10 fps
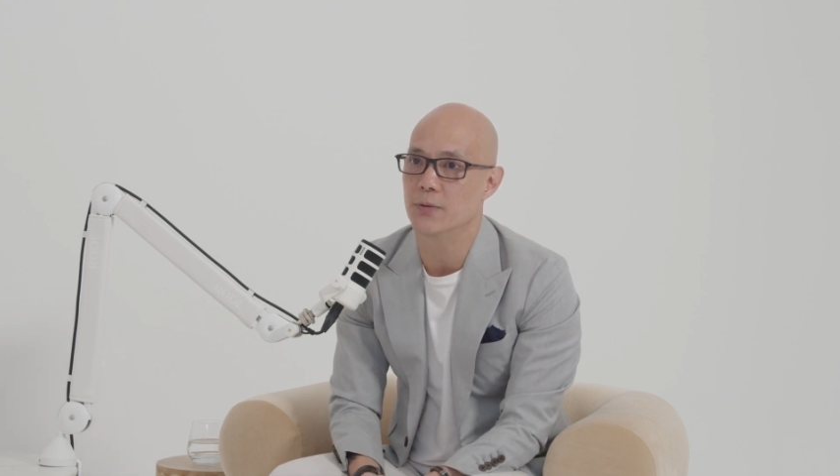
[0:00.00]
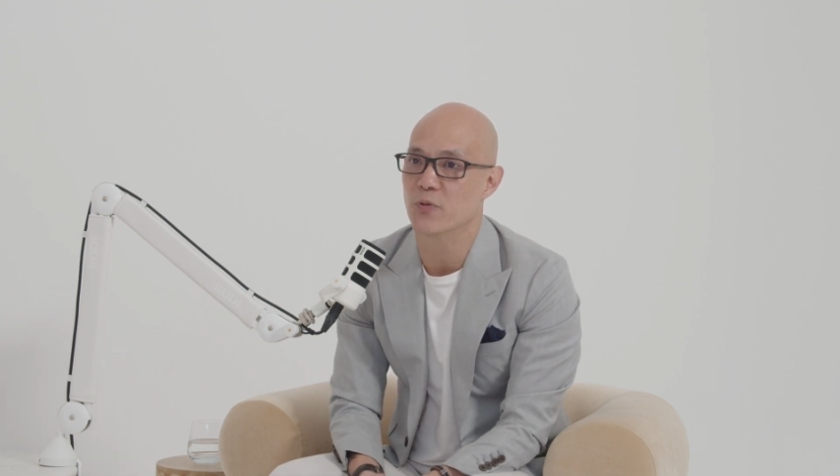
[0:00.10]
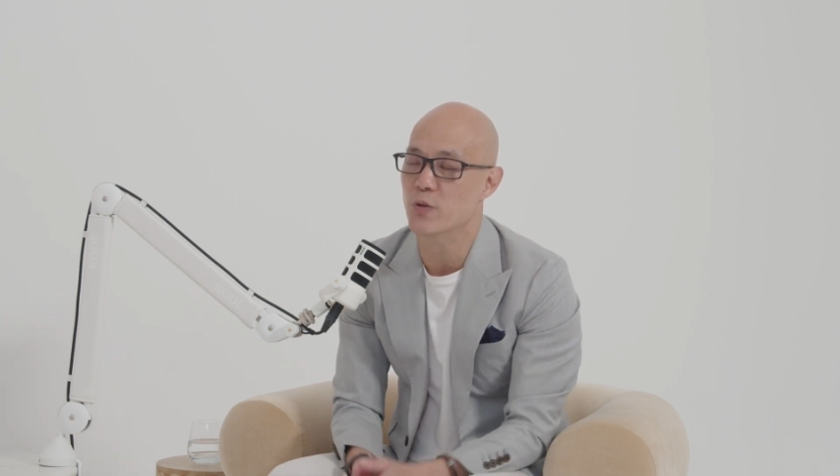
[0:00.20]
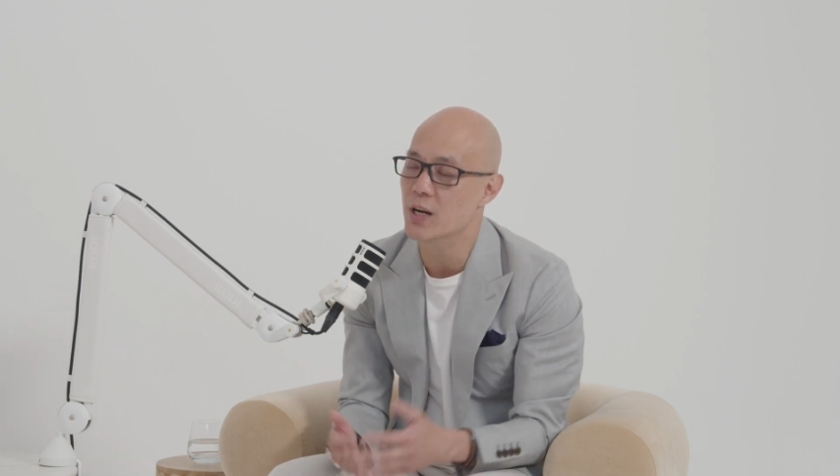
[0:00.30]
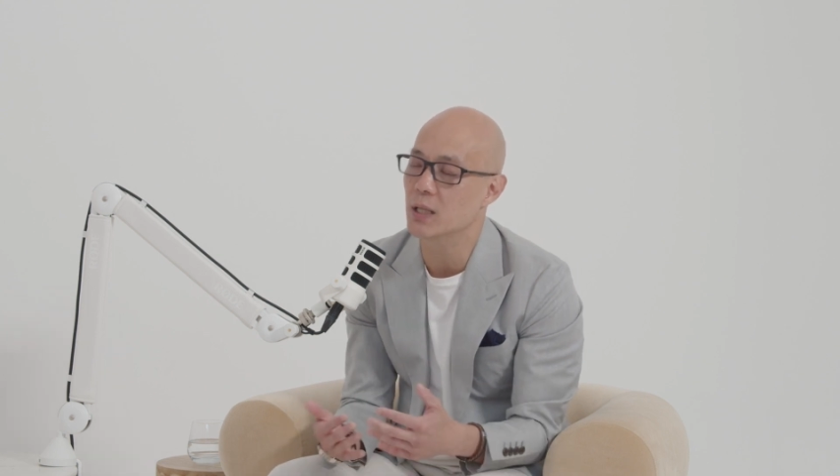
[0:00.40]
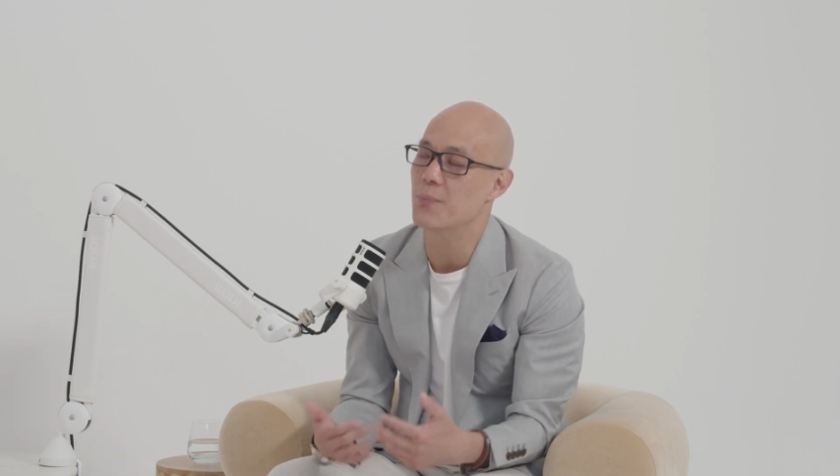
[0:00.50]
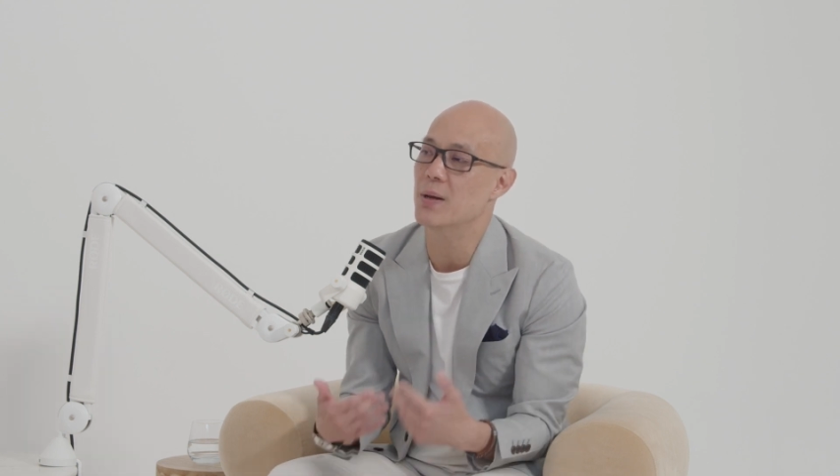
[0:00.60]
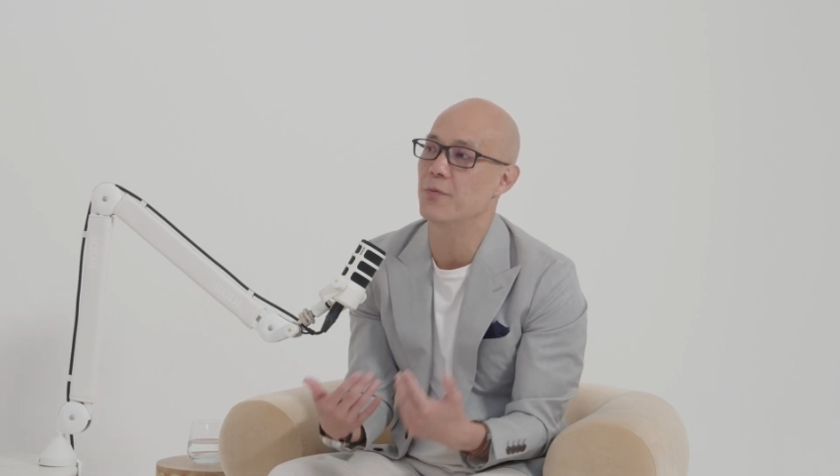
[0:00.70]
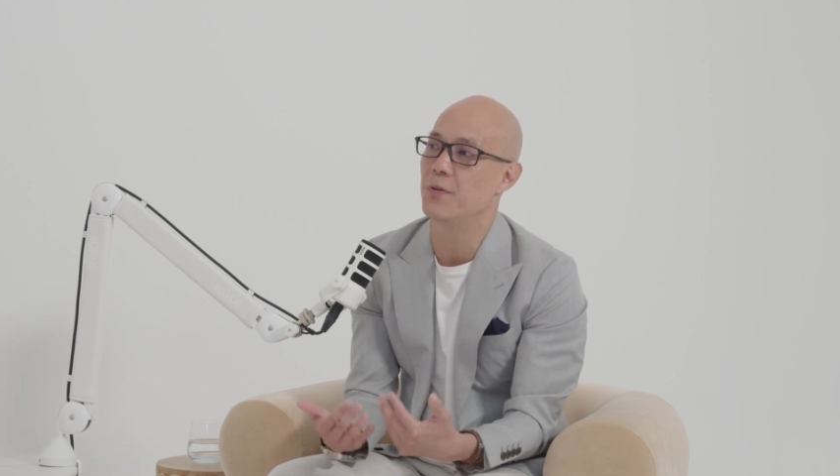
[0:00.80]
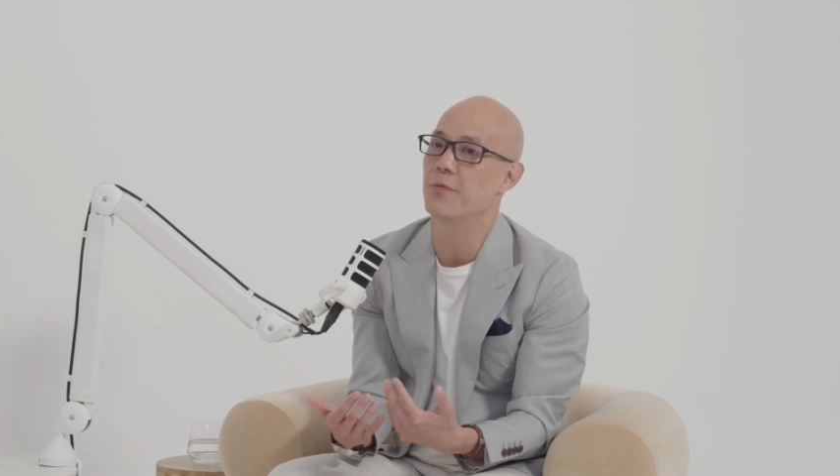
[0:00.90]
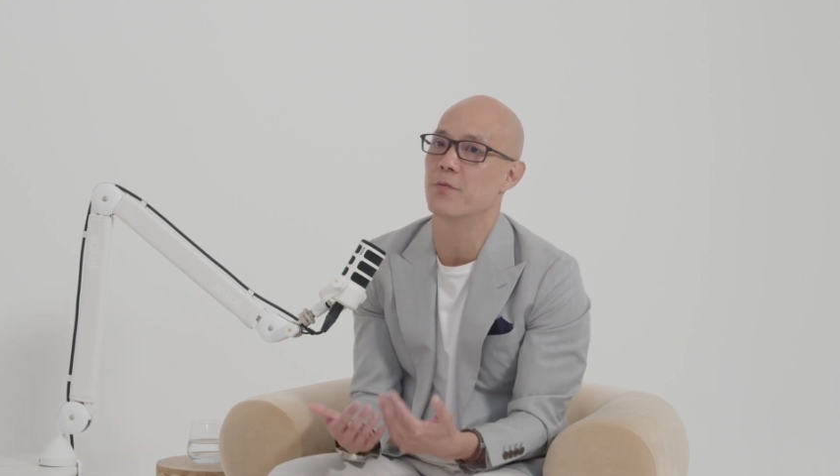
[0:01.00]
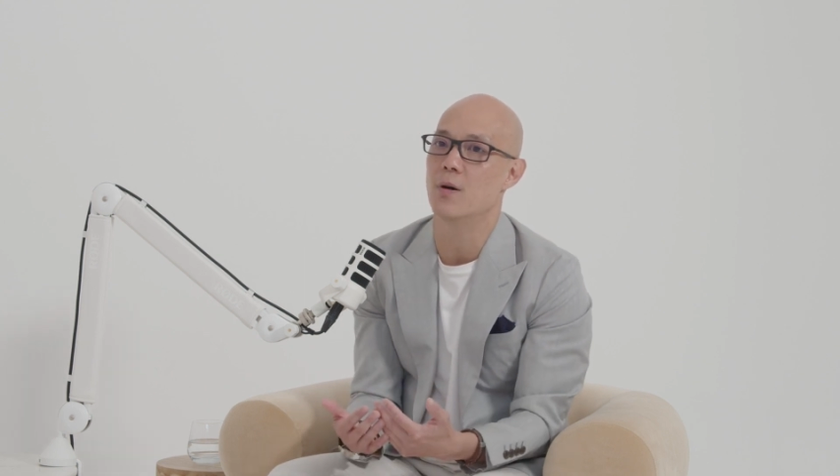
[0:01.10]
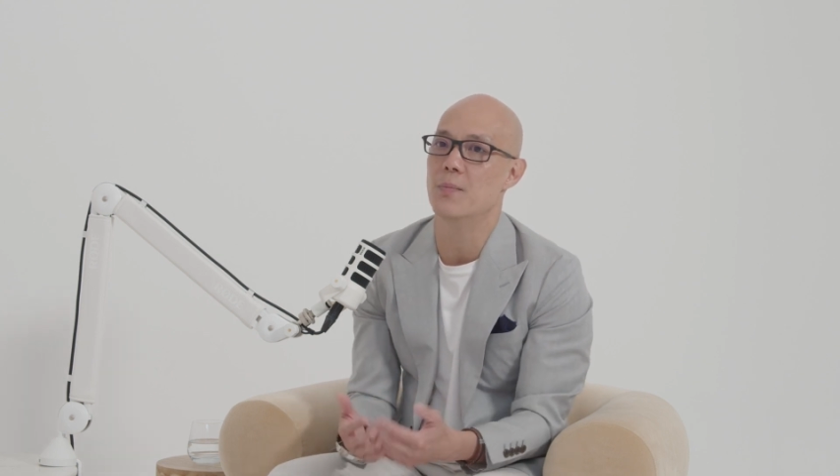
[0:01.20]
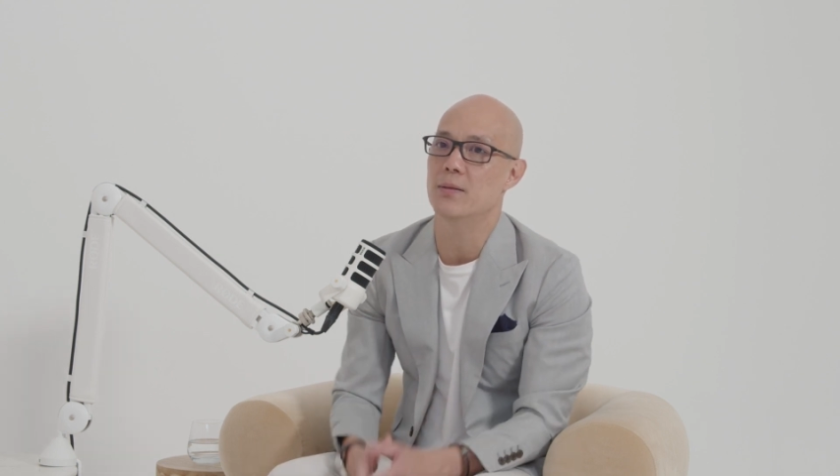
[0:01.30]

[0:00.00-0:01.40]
really benefit from,